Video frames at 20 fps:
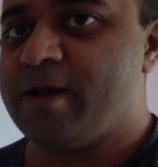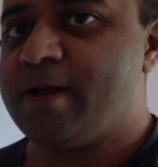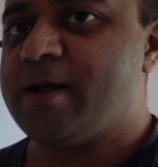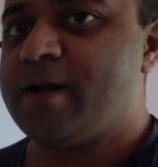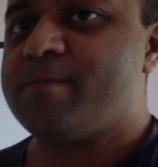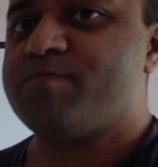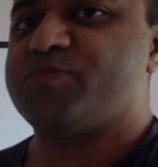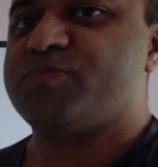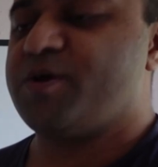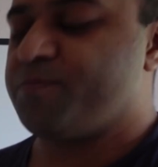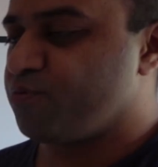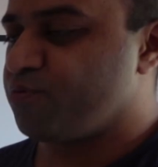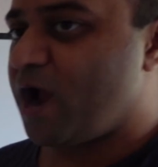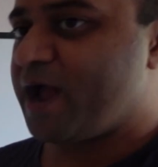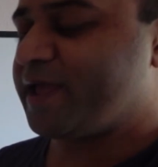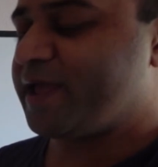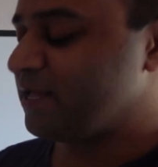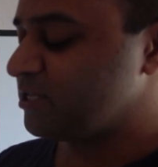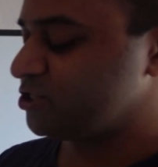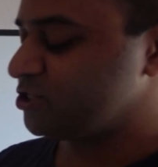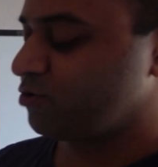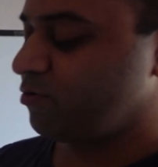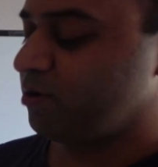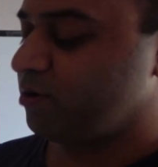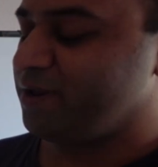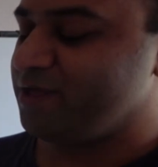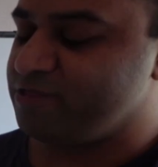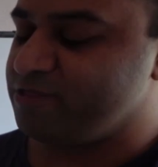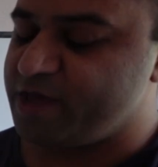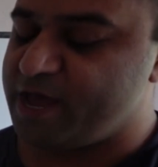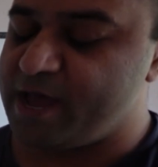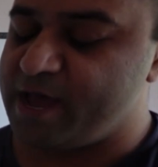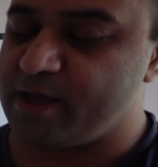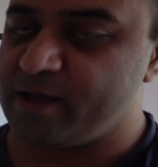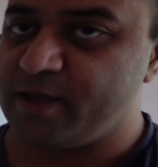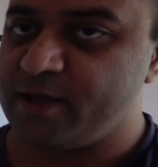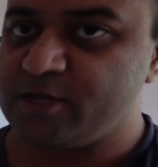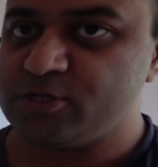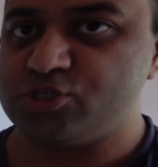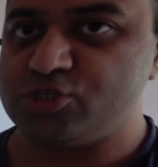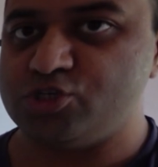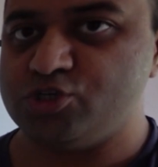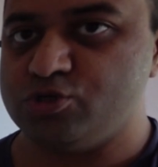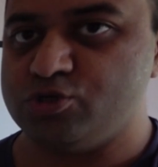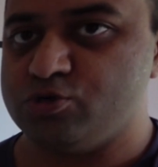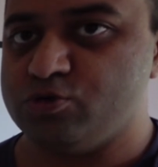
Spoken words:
The brackets are only there to